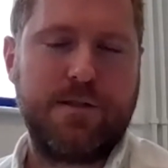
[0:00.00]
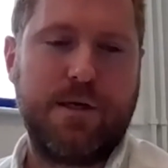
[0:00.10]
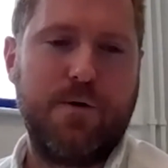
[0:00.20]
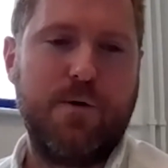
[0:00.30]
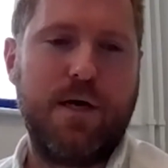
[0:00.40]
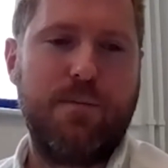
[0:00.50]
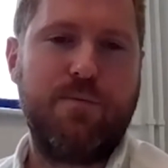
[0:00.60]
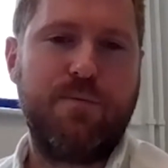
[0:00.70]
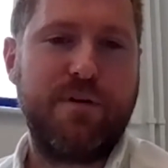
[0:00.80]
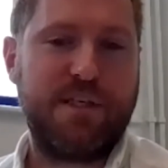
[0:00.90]
So
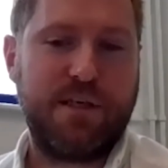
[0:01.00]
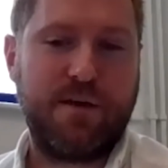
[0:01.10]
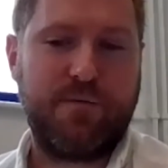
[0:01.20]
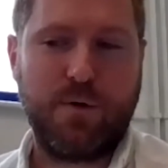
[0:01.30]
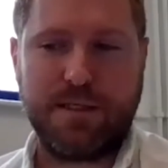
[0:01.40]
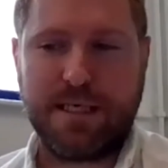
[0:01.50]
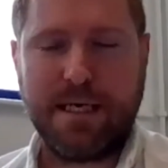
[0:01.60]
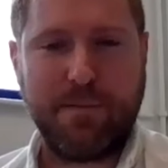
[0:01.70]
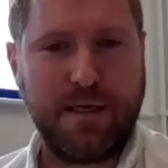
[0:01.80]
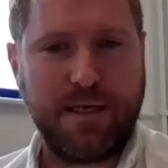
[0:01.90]
Marisha, if you want to
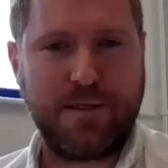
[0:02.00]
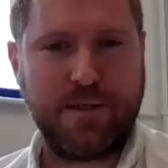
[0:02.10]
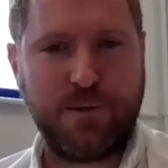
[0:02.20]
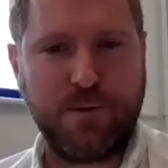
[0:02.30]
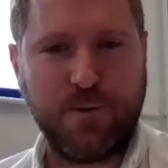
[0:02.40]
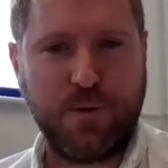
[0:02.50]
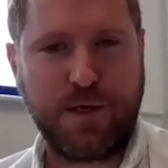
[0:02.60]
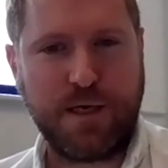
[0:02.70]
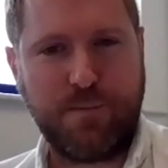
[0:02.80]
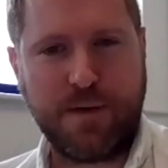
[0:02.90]
take a minute to
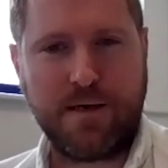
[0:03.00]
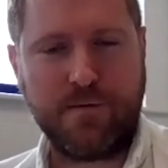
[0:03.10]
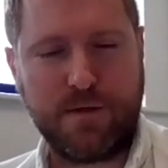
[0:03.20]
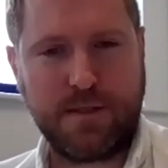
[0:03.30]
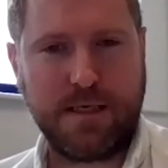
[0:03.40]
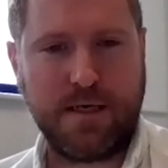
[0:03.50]
talk about